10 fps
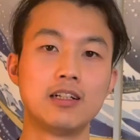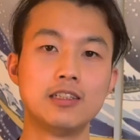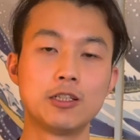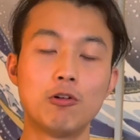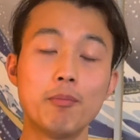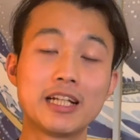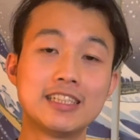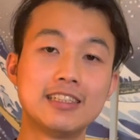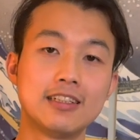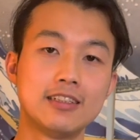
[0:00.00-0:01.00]
So what makes
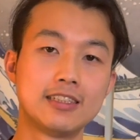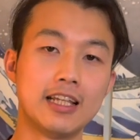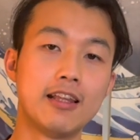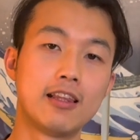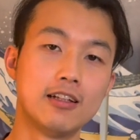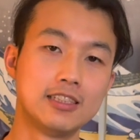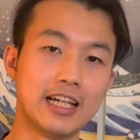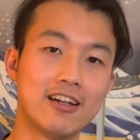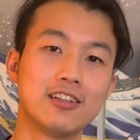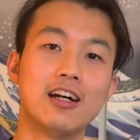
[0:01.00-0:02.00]
this synth
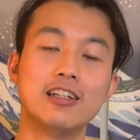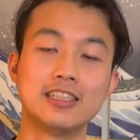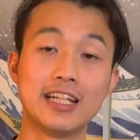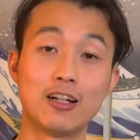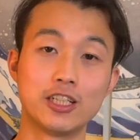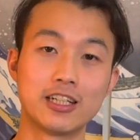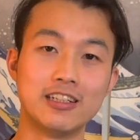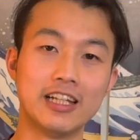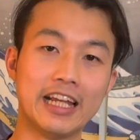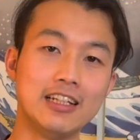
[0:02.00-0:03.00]
sound nostalgic
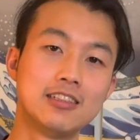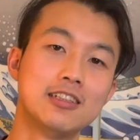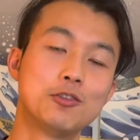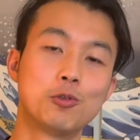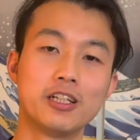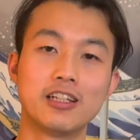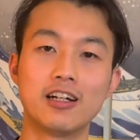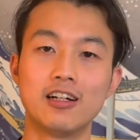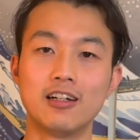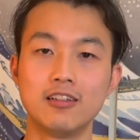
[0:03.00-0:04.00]
in the 80s is really
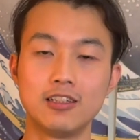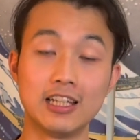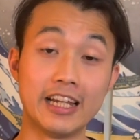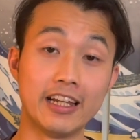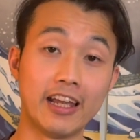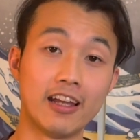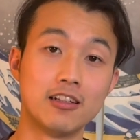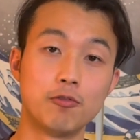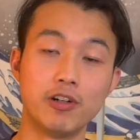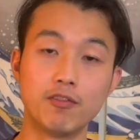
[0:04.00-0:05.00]
the delay
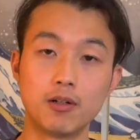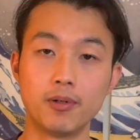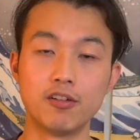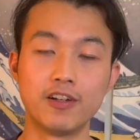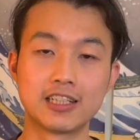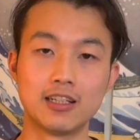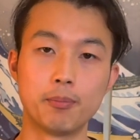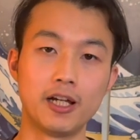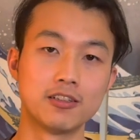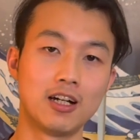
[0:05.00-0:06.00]
and reverb effects
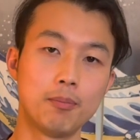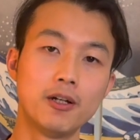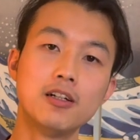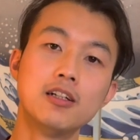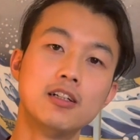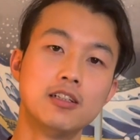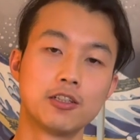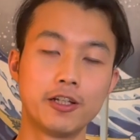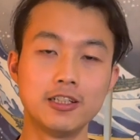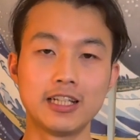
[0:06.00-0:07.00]
applied on top.
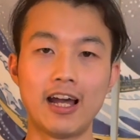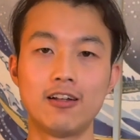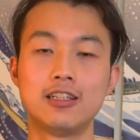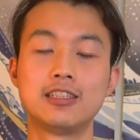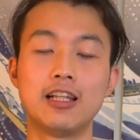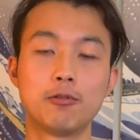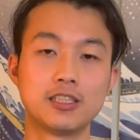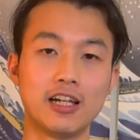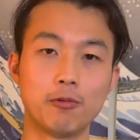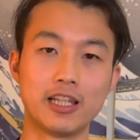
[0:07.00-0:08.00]
So here's how the synth would
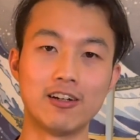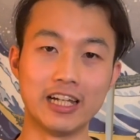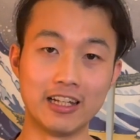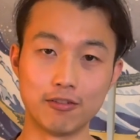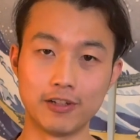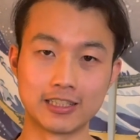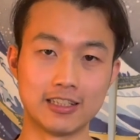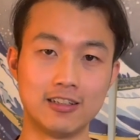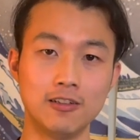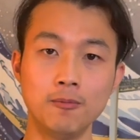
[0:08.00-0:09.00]
sound without any effects at
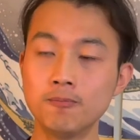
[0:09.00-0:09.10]
all.